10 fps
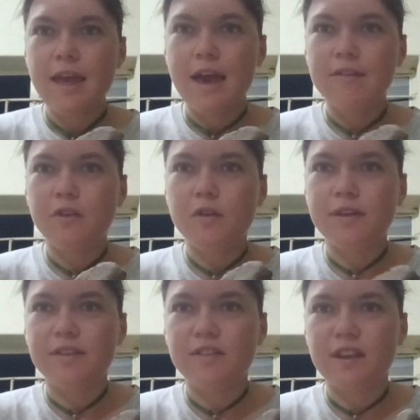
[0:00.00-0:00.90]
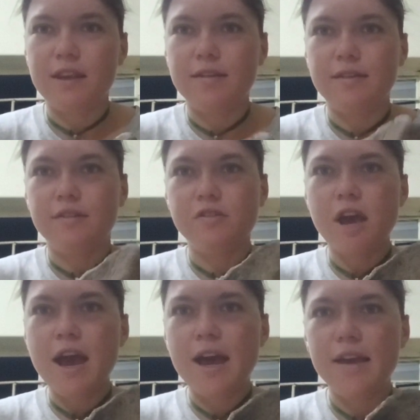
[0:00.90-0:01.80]
As you can see, it's
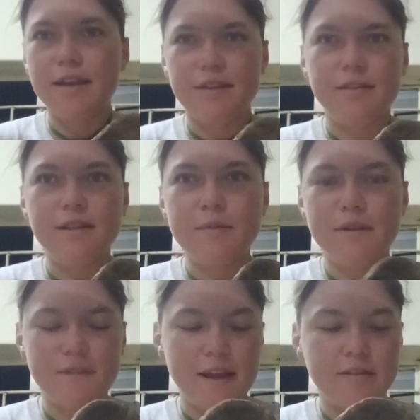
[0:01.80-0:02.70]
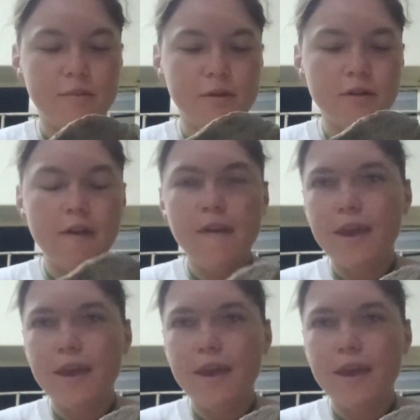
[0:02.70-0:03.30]
dry, it's still a bit flexible.